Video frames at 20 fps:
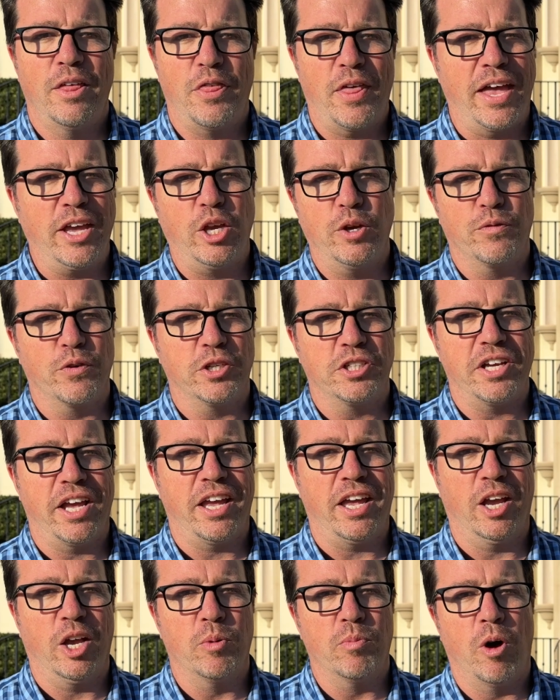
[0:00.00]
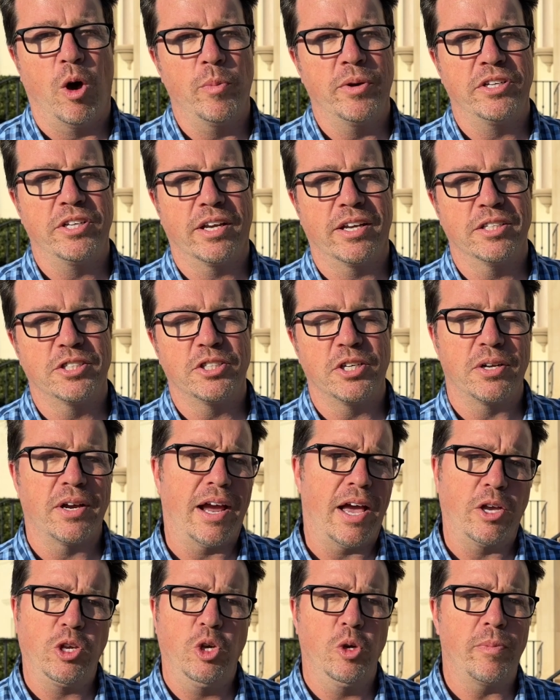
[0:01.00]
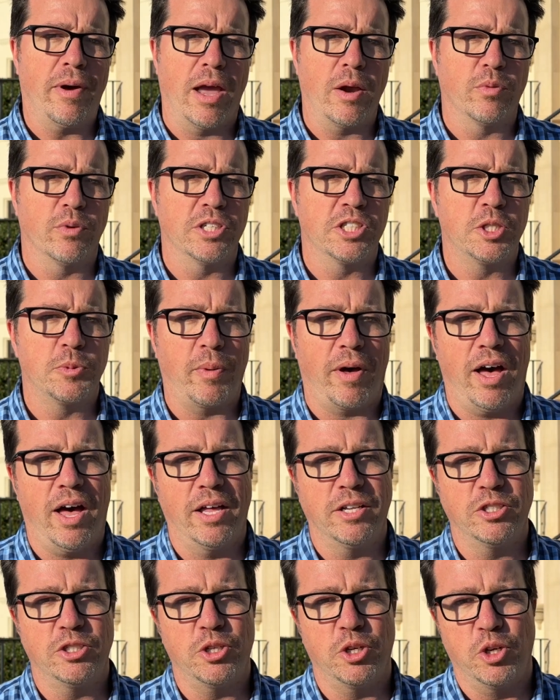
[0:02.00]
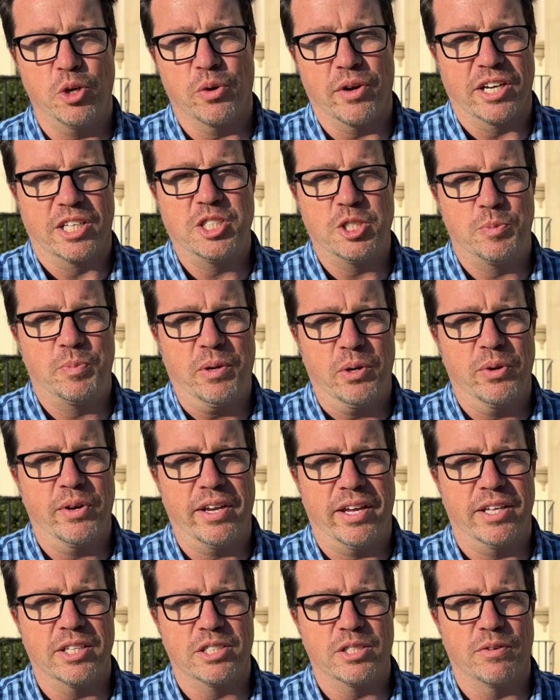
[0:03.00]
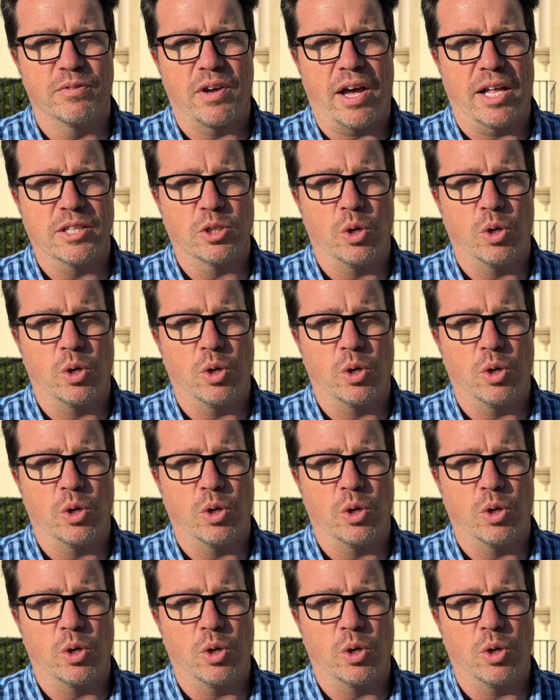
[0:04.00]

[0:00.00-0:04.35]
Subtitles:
Thank you for taking a moment to consider how you might respond to your experience of God's